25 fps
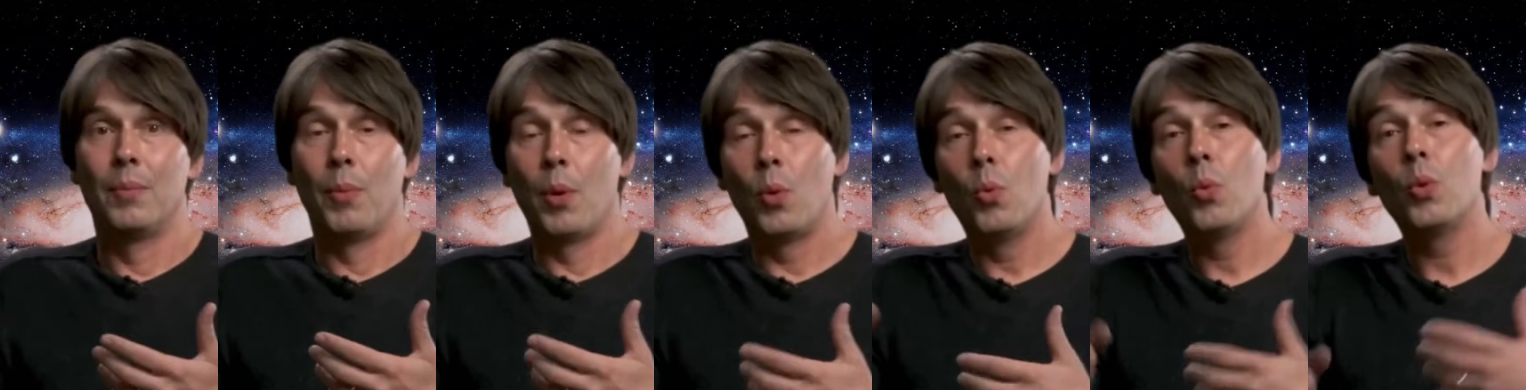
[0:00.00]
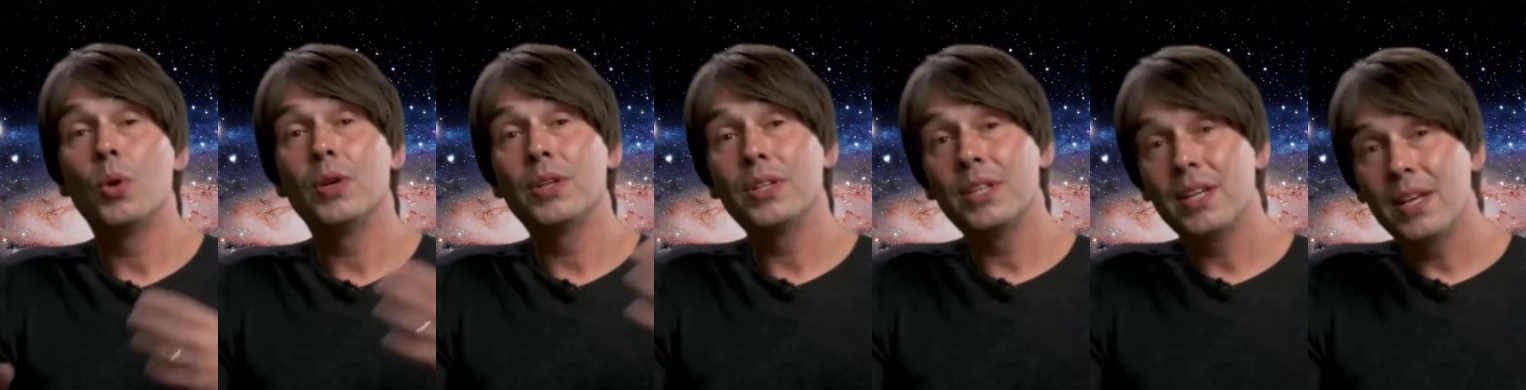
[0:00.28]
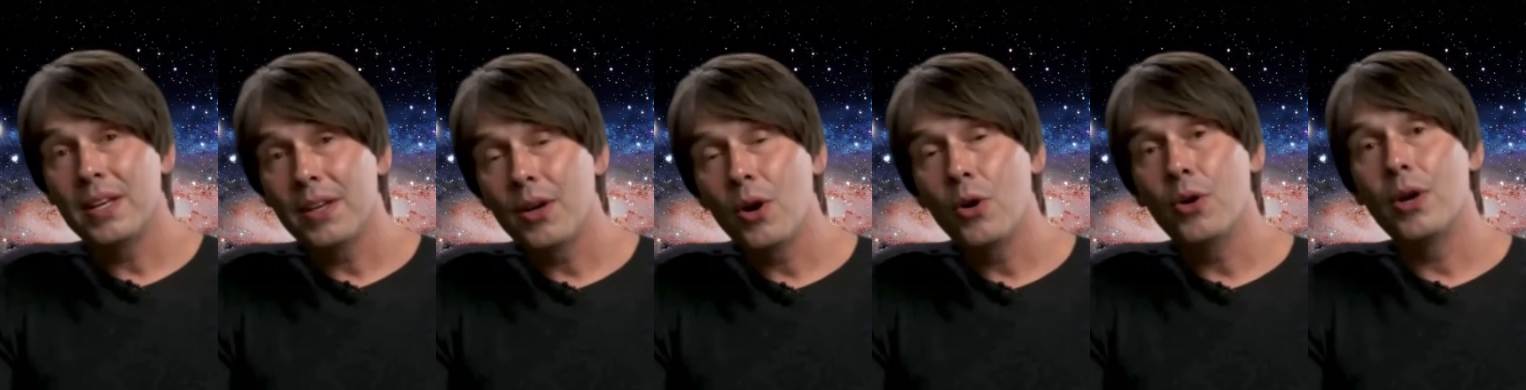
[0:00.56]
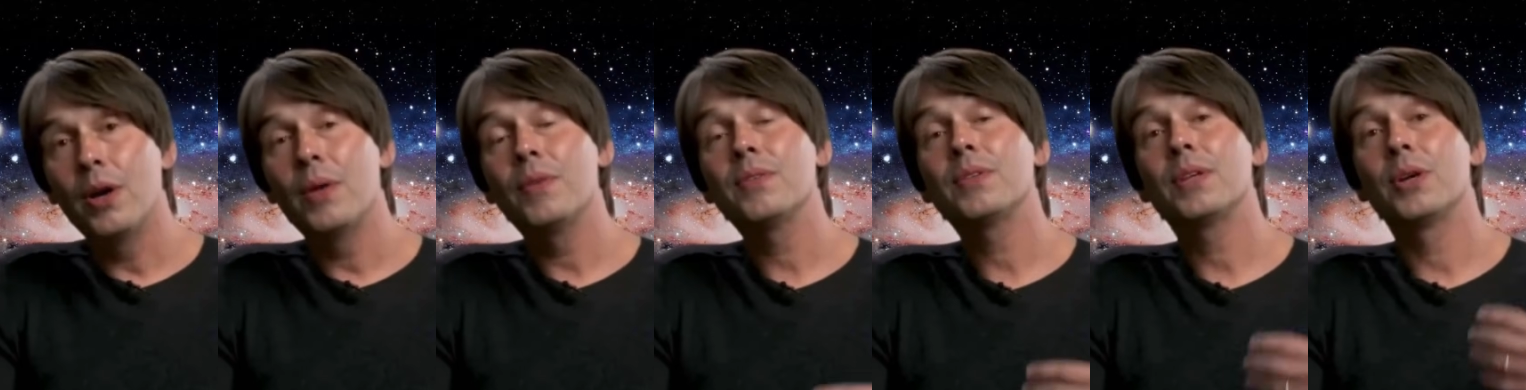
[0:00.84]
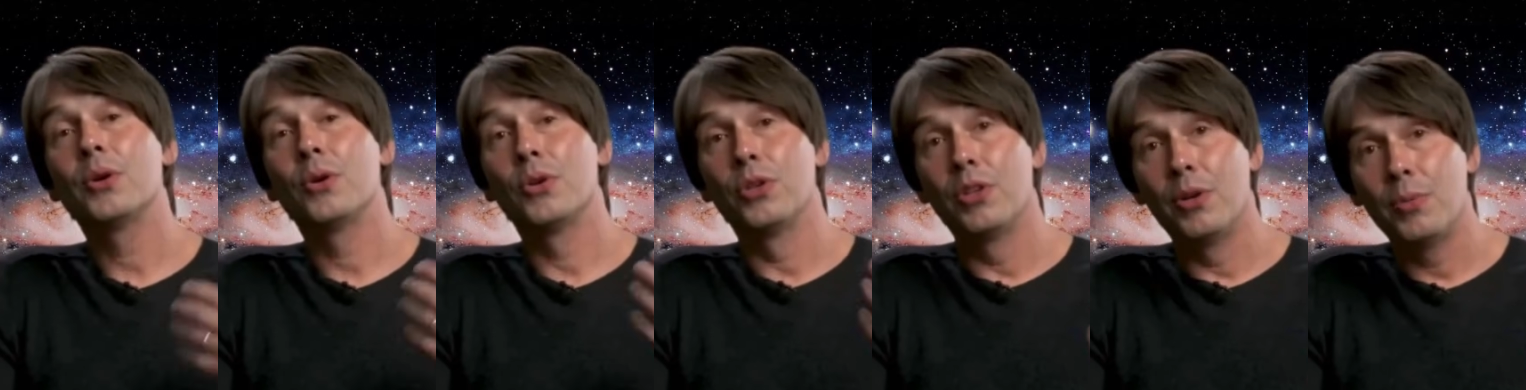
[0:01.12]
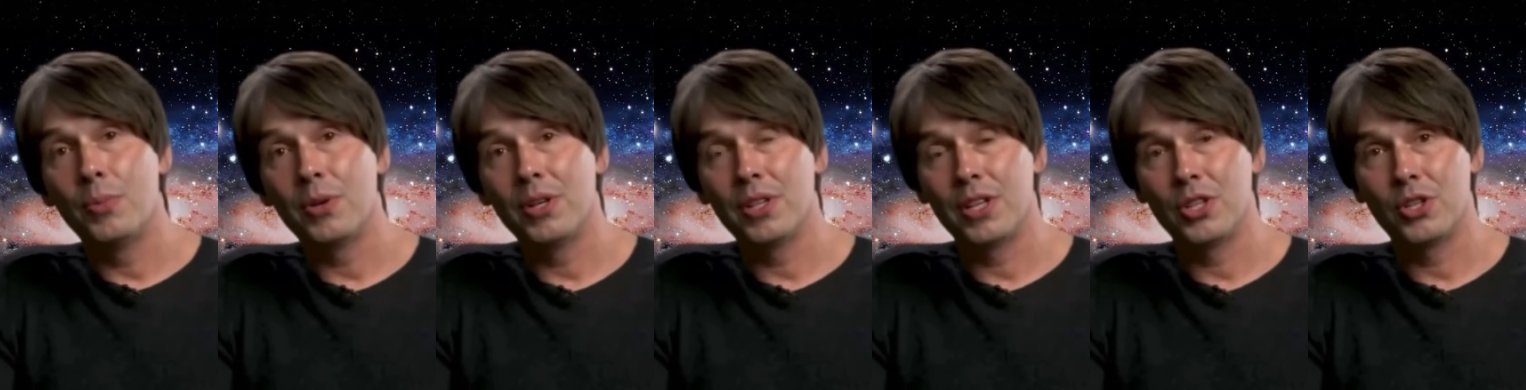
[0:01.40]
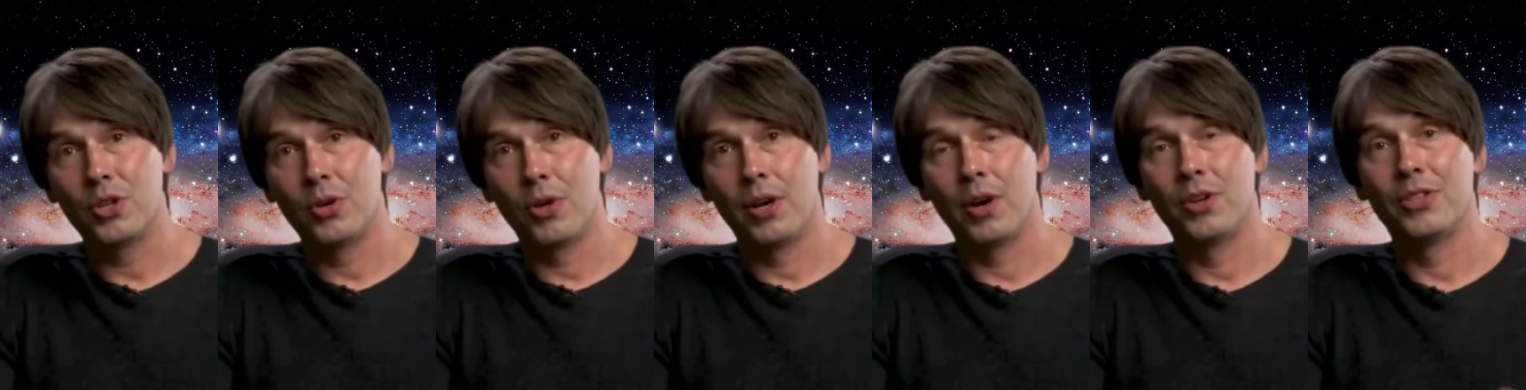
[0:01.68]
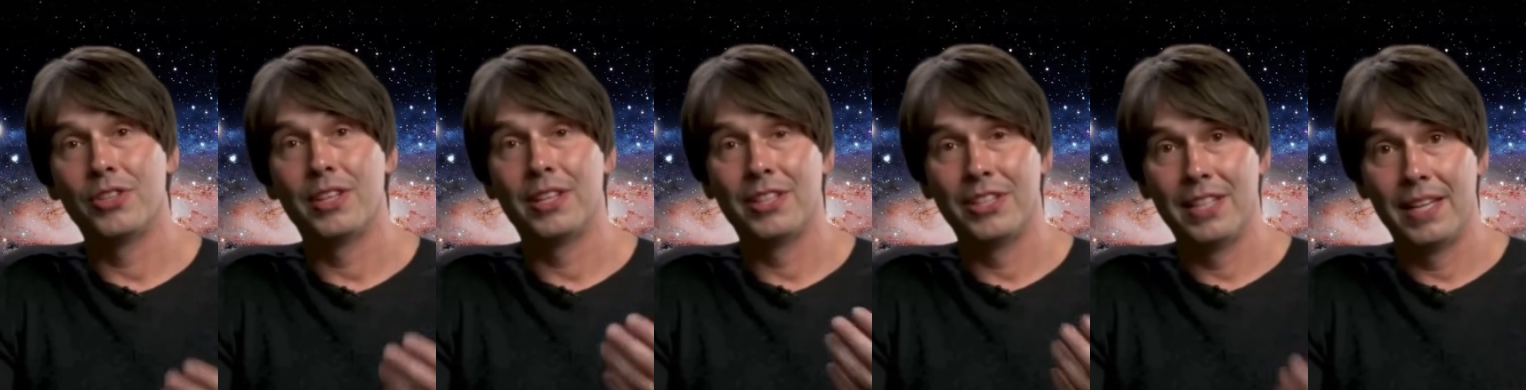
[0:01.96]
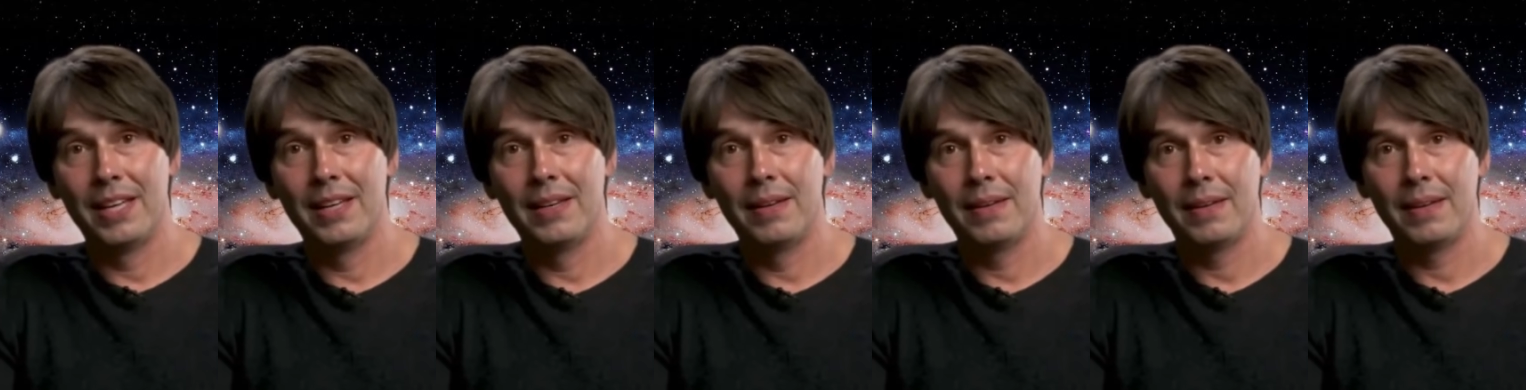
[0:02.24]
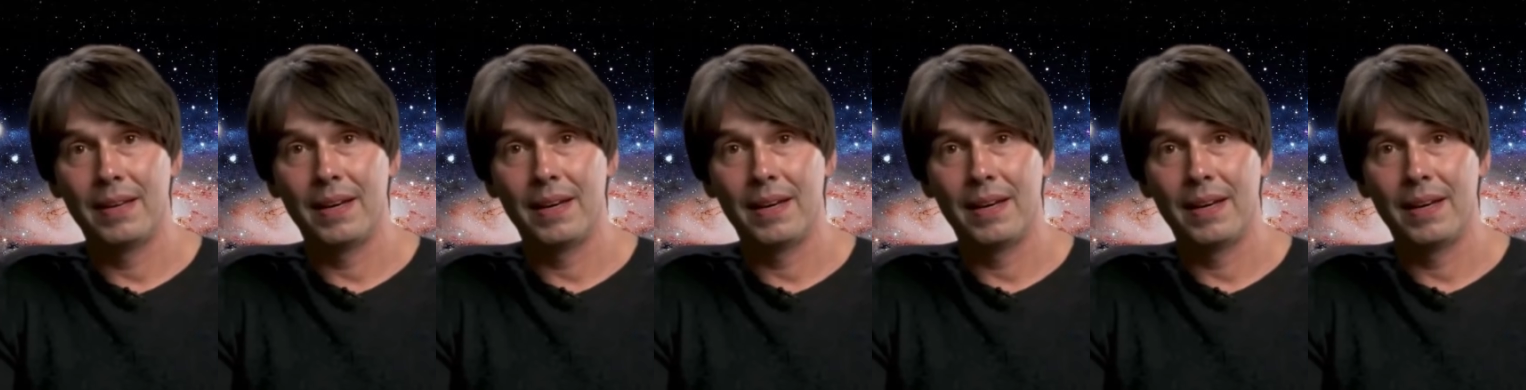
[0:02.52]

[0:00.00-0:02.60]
but wonder, not confusion, but curiosity.